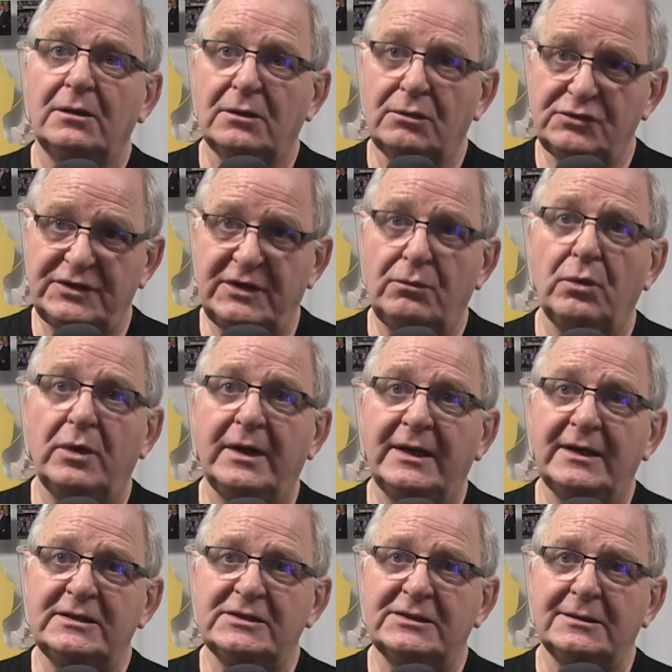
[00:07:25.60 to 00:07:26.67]
losing
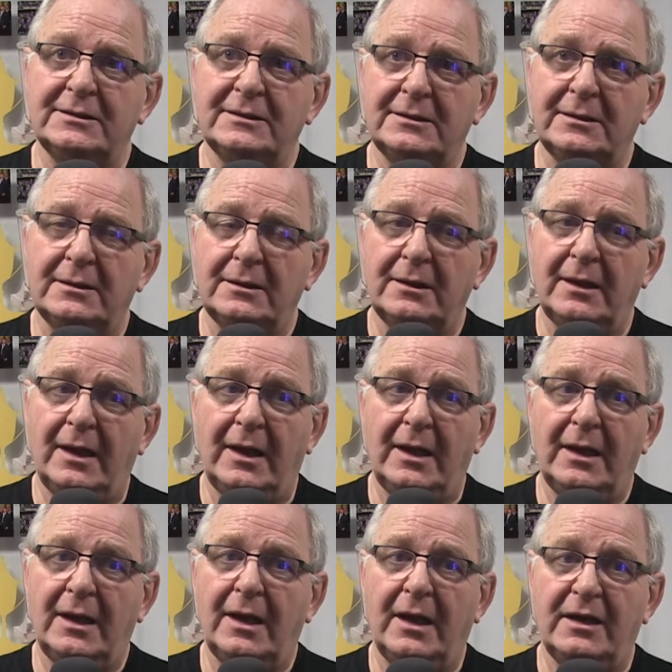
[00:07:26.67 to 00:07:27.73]
weight
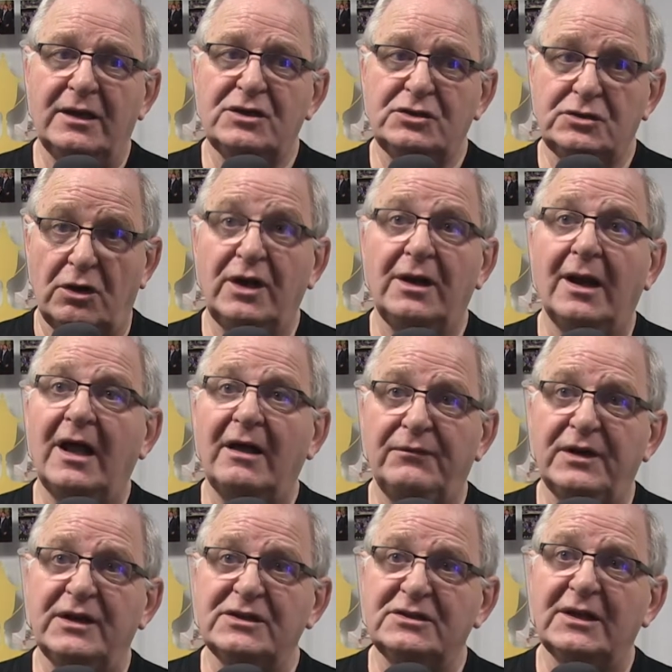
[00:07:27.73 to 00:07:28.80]
uh, and enjoying life
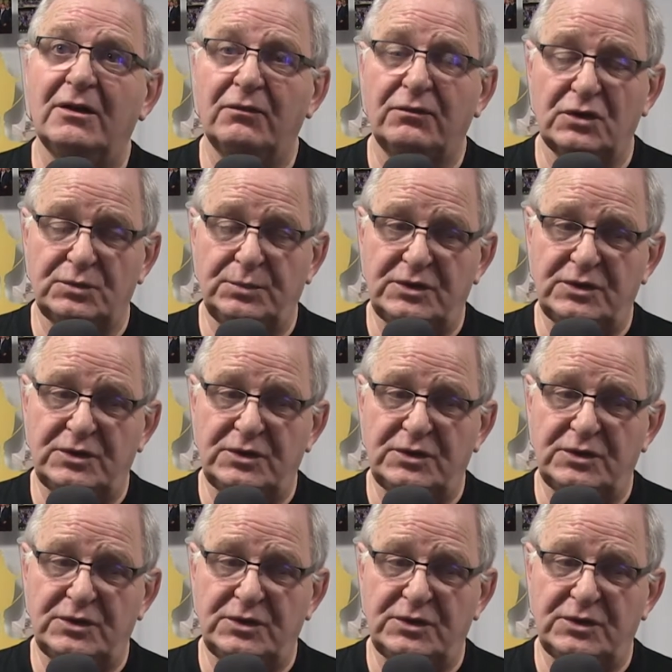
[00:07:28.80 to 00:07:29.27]
in itself because